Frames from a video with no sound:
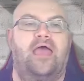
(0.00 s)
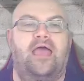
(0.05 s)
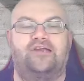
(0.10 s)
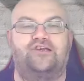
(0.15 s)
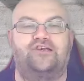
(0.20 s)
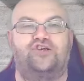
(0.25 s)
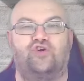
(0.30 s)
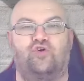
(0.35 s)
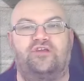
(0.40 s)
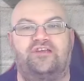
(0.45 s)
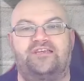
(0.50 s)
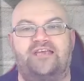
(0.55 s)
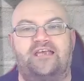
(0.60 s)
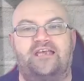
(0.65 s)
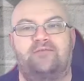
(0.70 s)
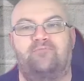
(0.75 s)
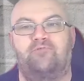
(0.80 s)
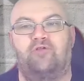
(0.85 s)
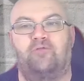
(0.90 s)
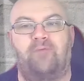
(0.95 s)
and surely
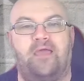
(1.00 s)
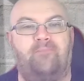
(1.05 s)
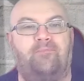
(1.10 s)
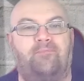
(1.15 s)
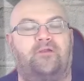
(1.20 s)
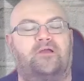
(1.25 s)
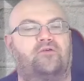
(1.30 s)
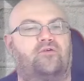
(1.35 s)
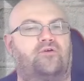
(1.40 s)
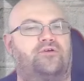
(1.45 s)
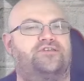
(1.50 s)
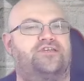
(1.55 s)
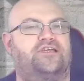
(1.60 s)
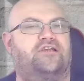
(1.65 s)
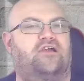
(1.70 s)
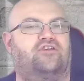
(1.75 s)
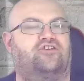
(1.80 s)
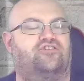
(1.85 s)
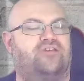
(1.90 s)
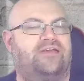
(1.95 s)
sensible people across the
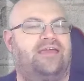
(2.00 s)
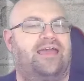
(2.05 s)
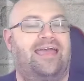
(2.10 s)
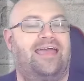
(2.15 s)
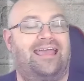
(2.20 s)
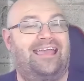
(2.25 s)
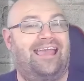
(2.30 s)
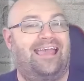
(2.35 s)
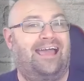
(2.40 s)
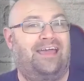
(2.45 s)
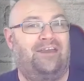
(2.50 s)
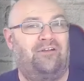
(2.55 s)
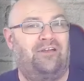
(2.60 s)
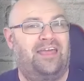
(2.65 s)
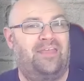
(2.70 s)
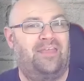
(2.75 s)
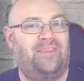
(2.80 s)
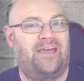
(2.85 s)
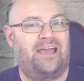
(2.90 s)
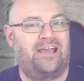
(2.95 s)
country cannot
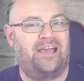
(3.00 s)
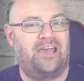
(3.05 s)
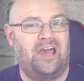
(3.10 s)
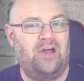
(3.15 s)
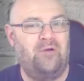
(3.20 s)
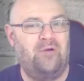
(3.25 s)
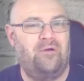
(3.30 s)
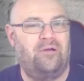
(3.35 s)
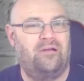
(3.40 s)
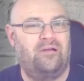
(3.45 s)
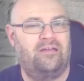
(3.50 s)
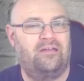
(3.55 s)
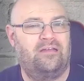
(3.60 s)
let that go?